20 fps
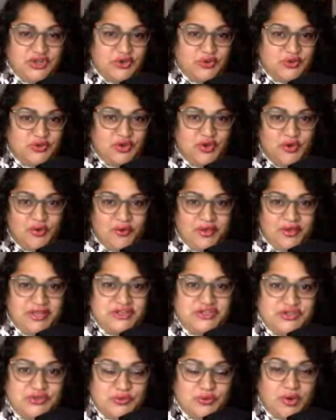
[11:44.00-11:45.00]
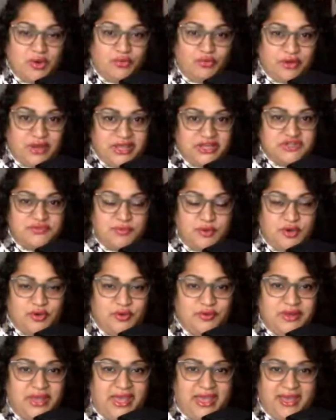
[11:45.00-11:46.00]
go into a rage
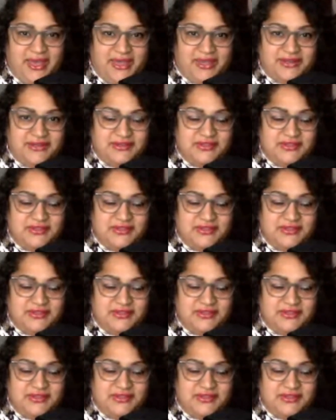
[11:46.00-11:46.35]
mode and,